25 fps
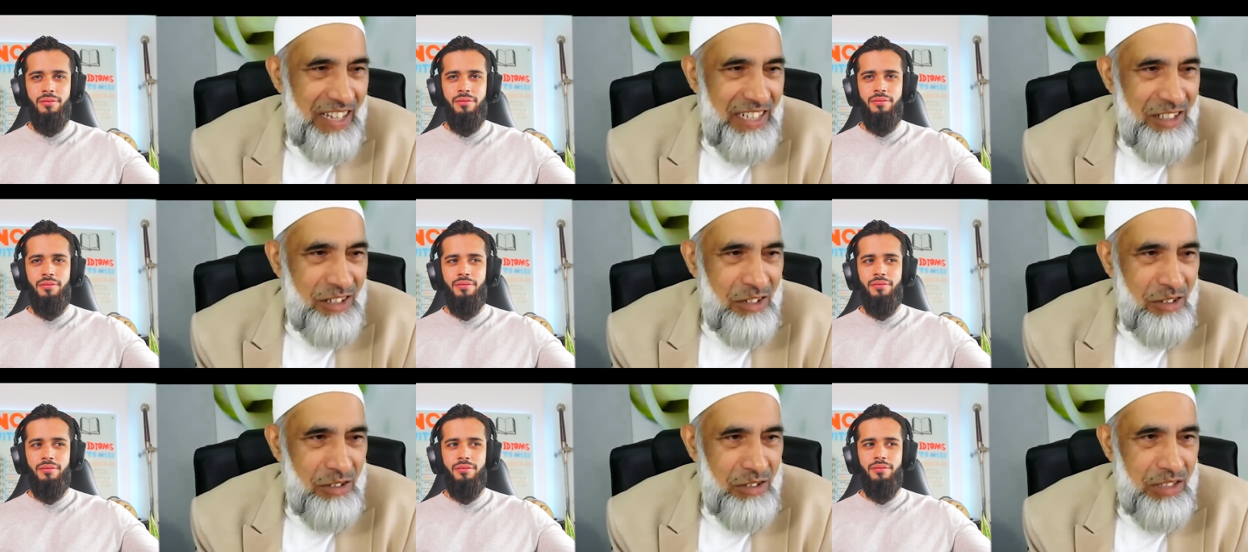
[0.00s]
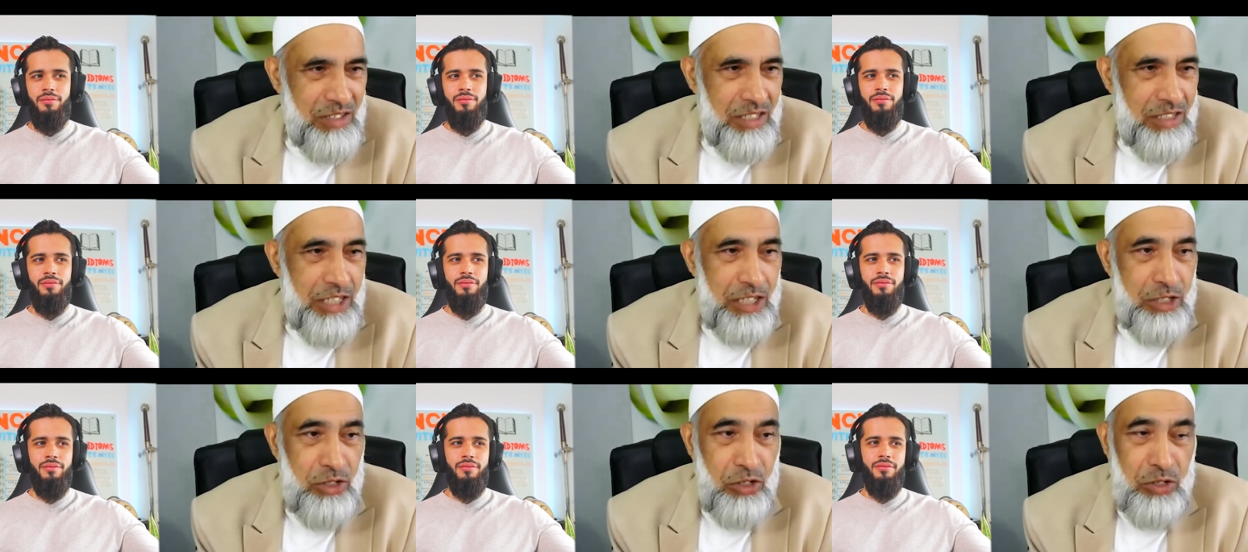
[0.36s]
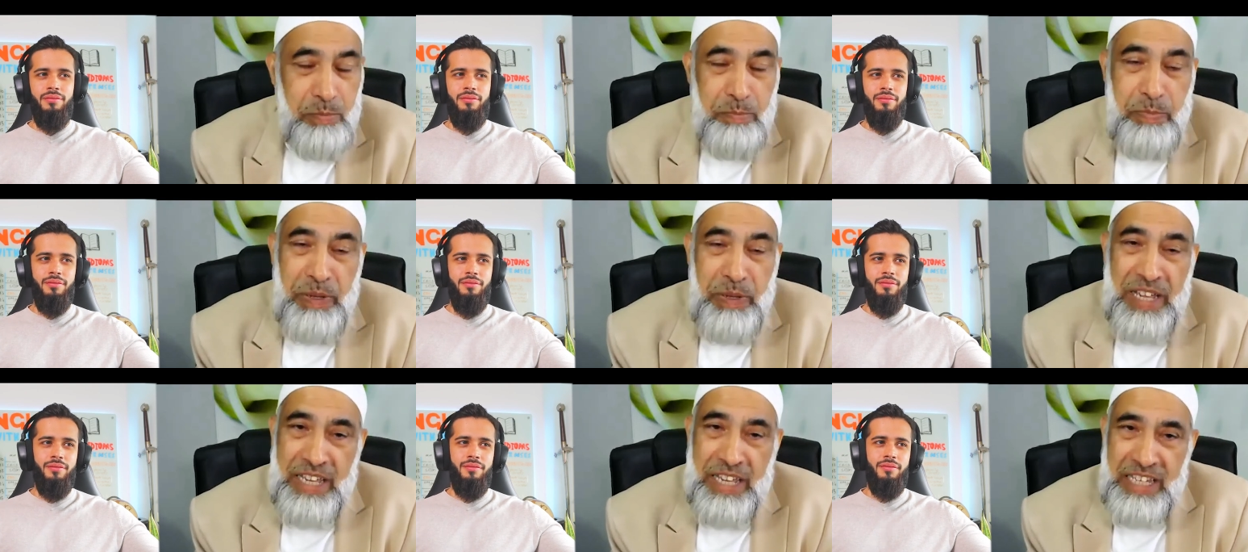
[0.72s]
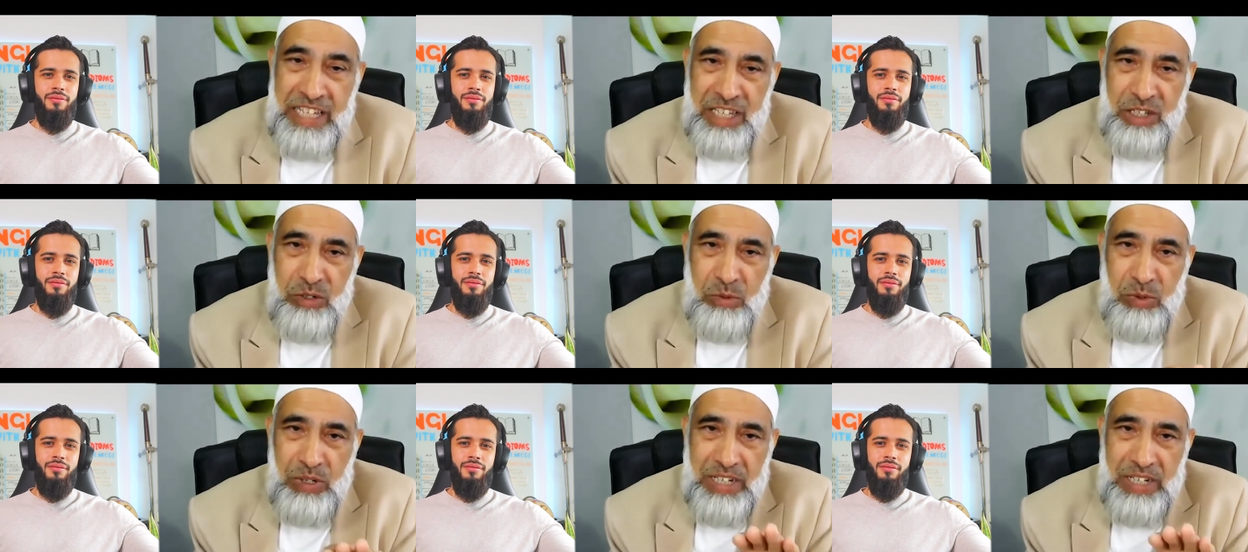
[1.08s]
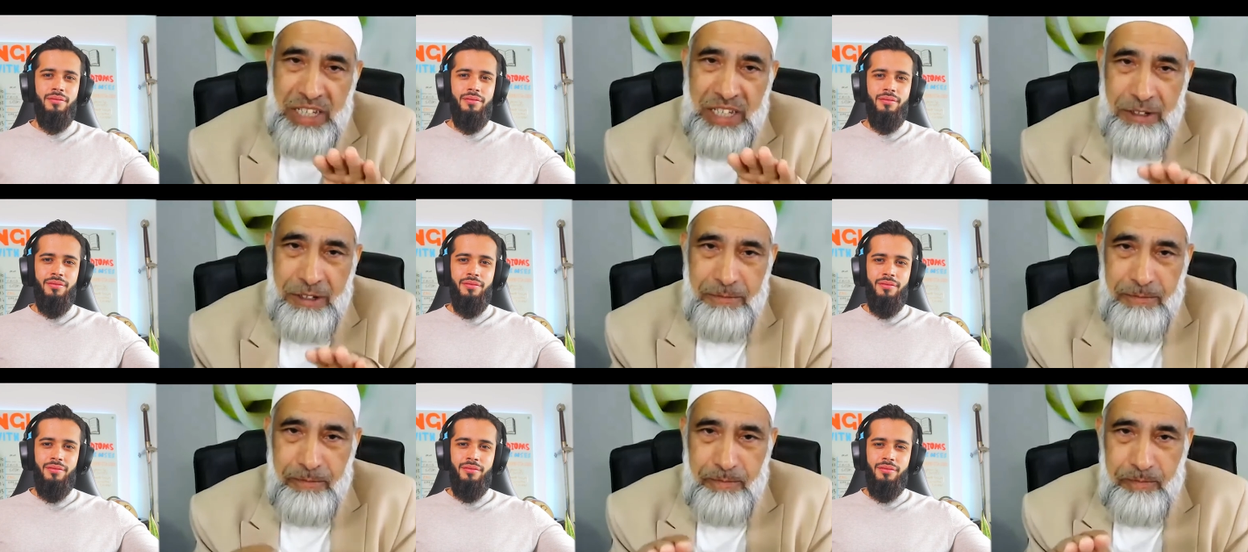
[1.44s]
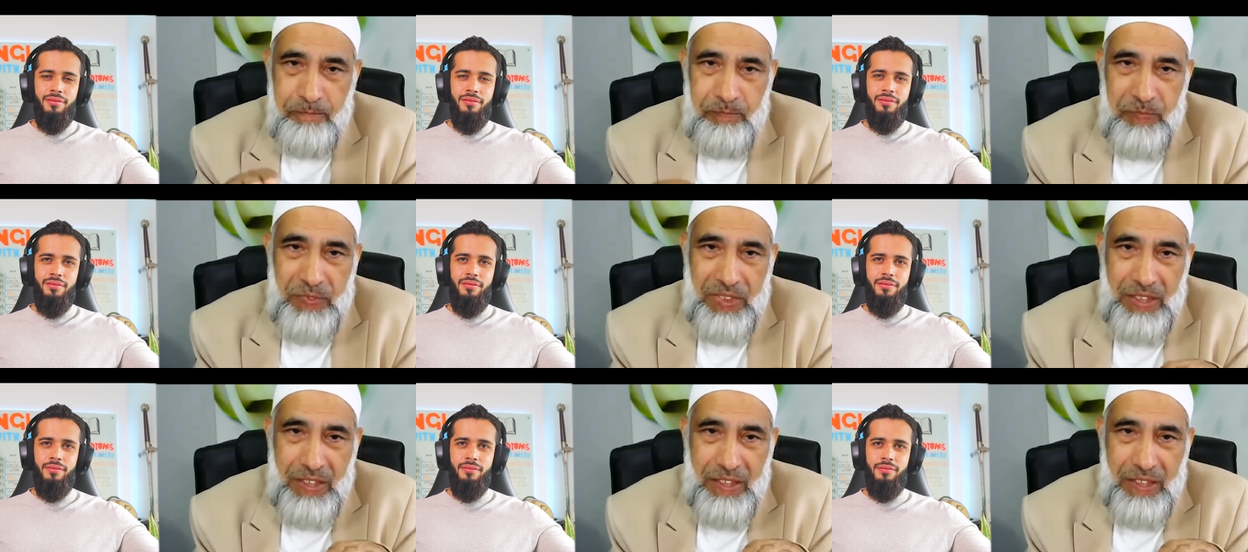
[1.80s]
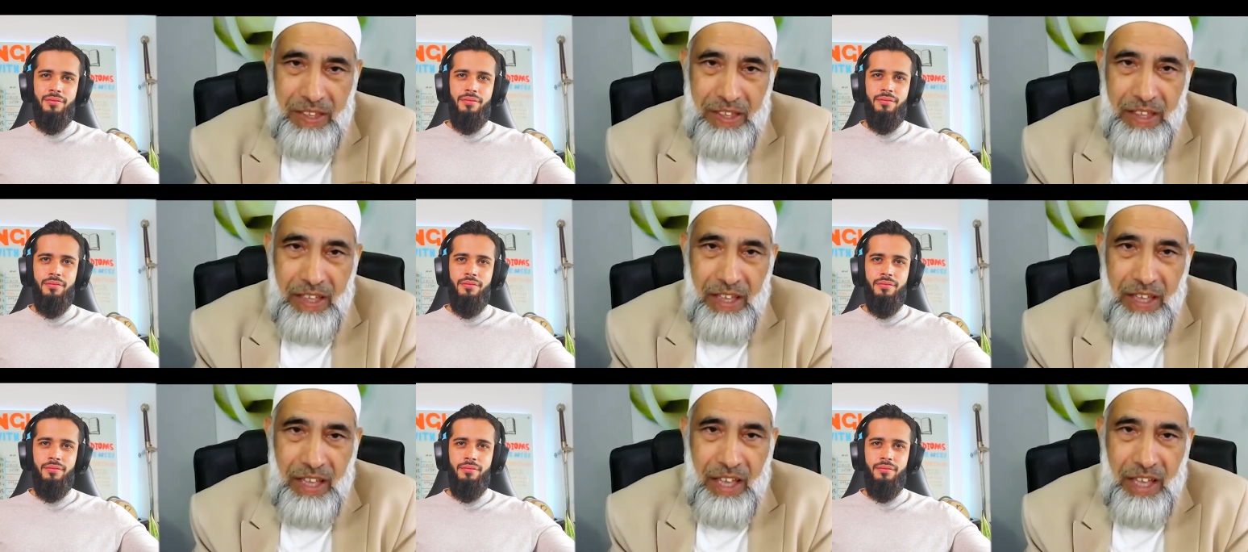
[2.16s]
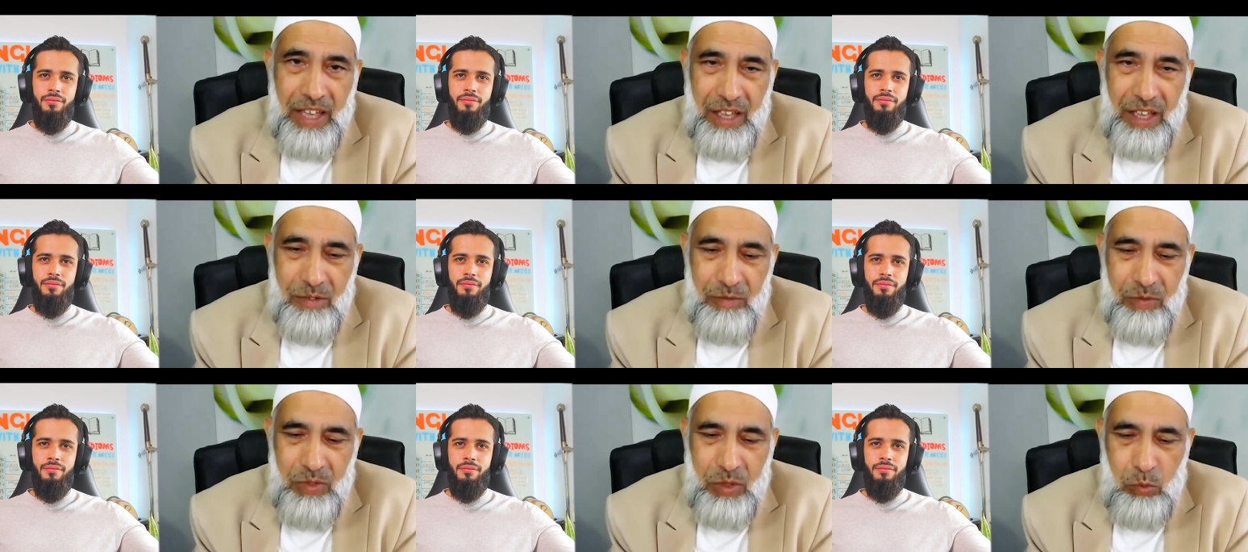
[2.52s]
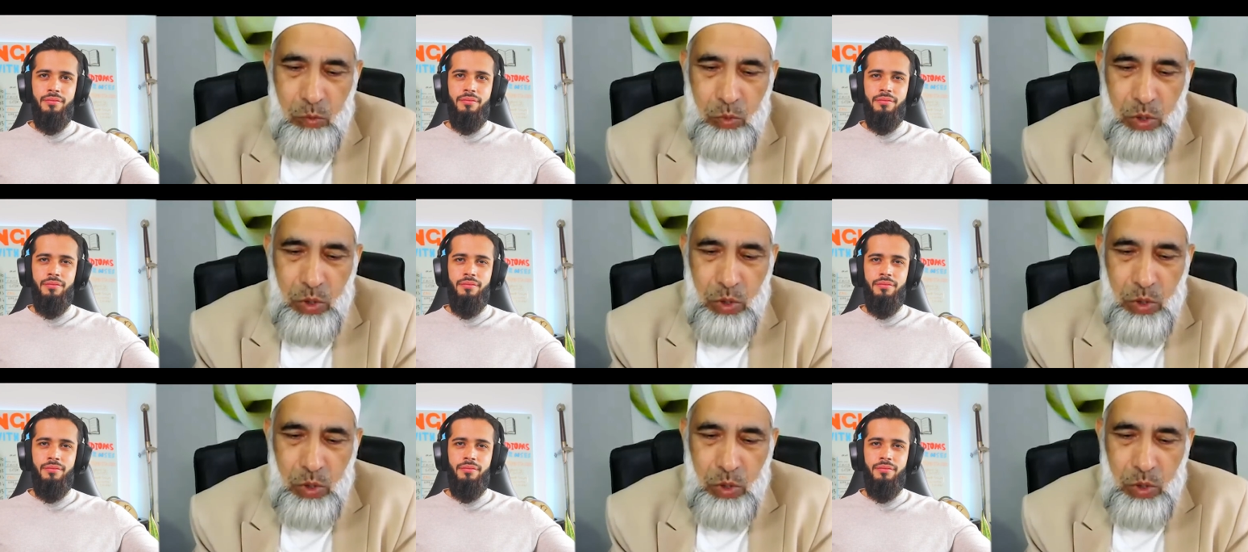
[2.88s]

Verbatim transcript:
Speaker 1: you know, they don't pay equally. Mm.